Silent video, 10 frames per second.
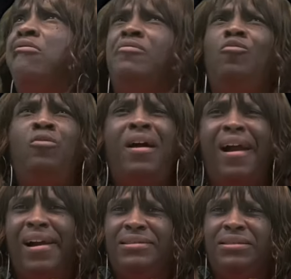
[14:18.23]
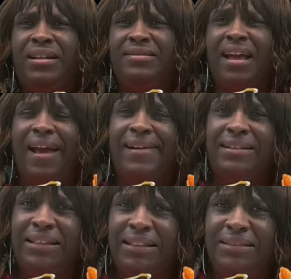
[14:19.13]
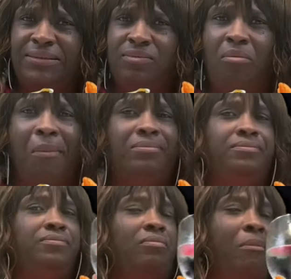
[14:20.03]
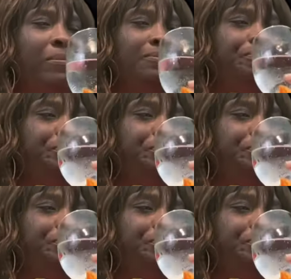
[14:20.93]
What? Is that it? Mm-mm.